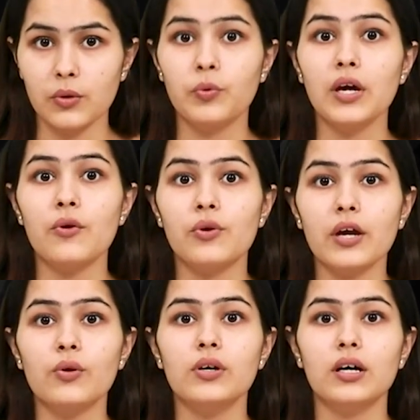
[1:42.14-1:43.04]
We are
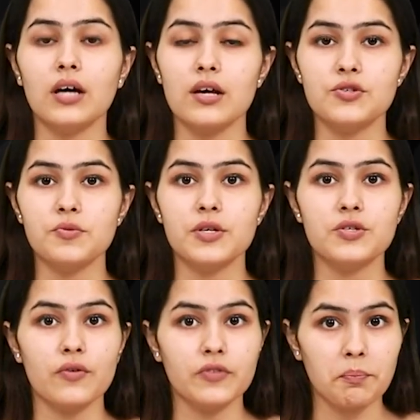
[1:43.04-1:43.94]
regular customers
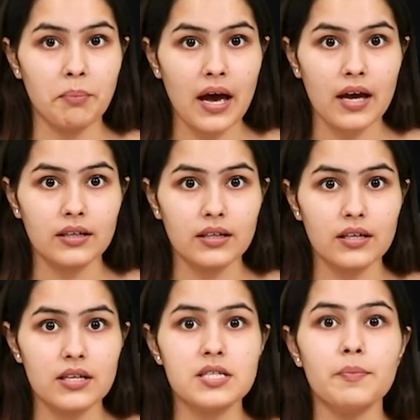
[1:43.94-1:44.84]
of the bank.
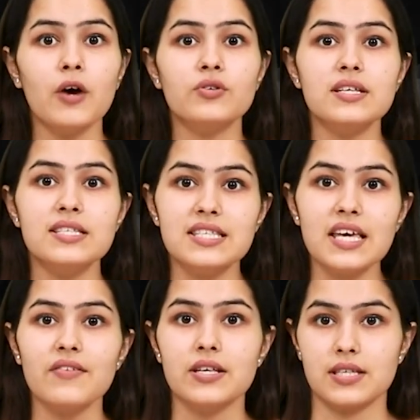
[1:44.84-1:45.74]
It's about our
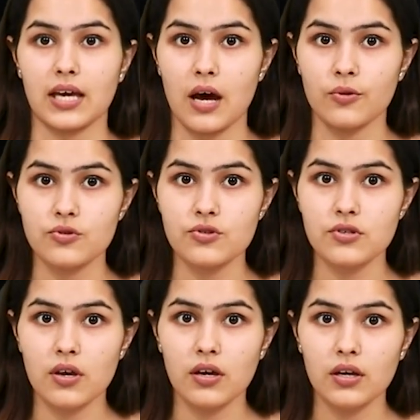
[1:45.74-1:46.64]
savings accounts.